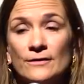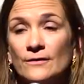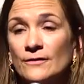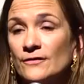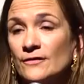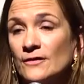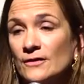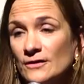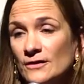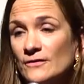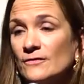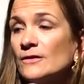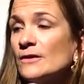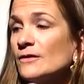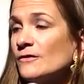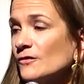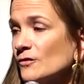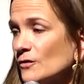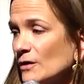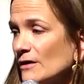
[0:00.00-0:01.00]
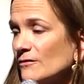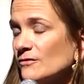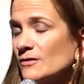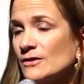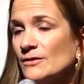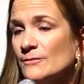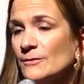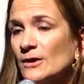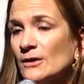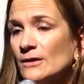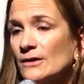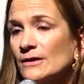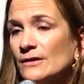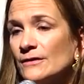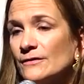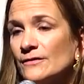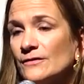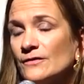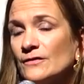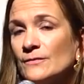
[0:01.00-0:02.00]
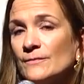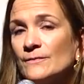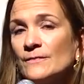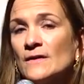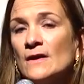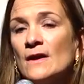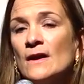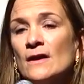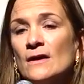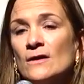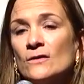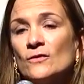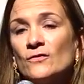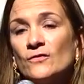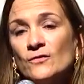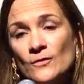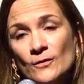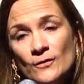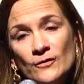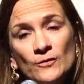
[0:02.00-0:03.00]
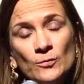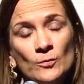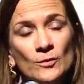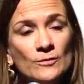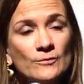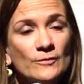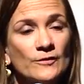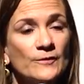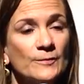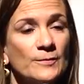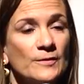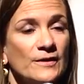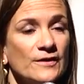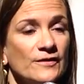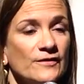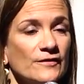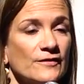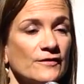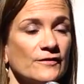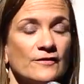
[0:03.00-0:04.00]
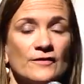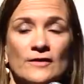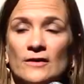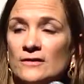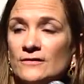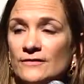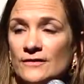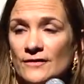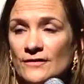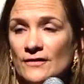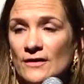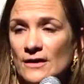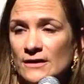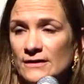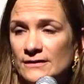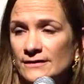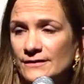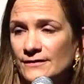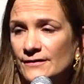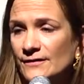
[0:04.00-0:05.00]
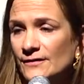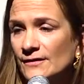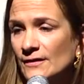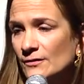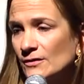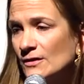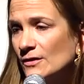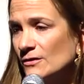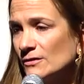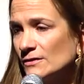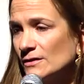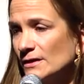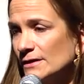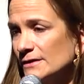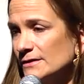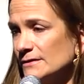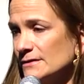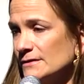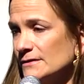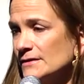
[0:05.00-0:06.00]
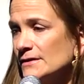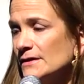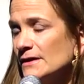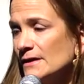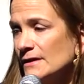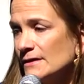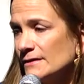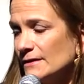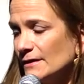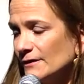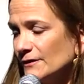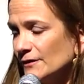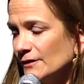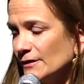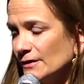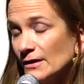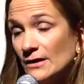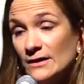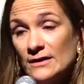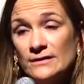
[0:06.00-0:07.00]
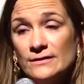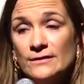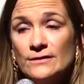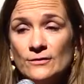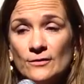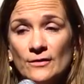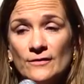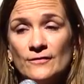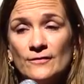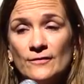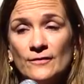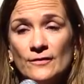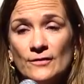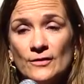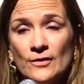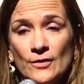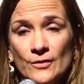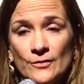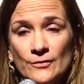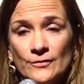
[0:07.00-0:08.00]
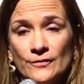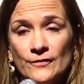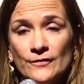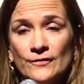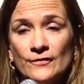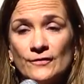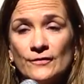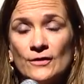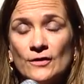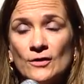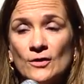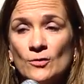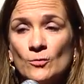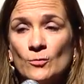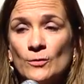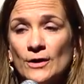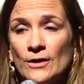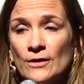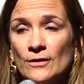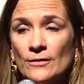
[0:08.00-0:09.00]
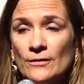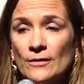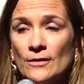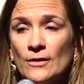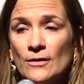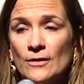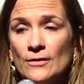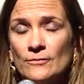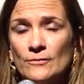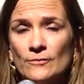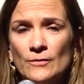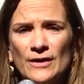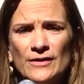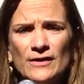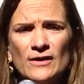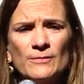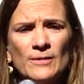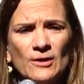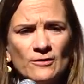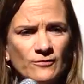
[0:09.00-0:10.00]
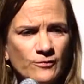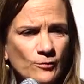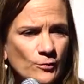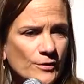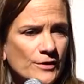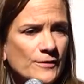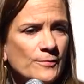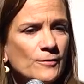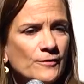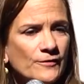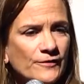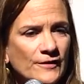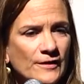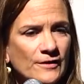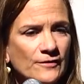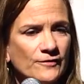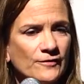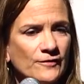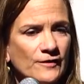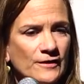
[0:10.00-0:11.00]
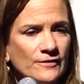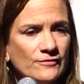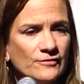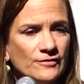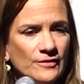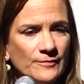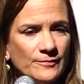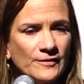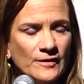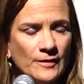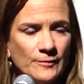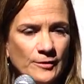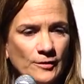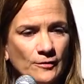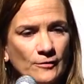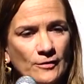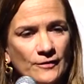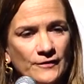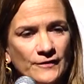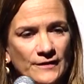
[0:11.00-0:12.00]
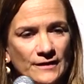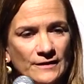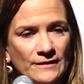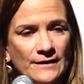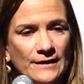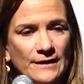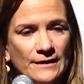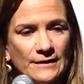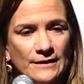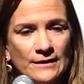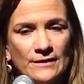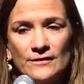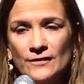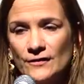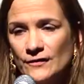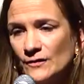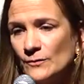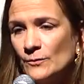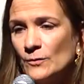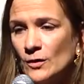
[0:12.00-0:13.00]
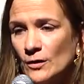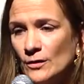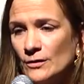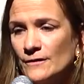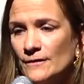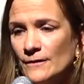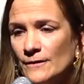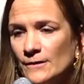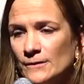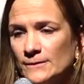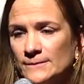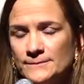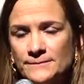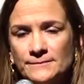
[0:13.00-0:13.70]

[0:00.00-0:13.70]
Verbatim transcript: significance for African Americans. The first one was placed at Sullivan's Island, South Carolina. That's an island off of the coast where uh, I think about 40% of slave ships coming across the Atlantic disembarked there.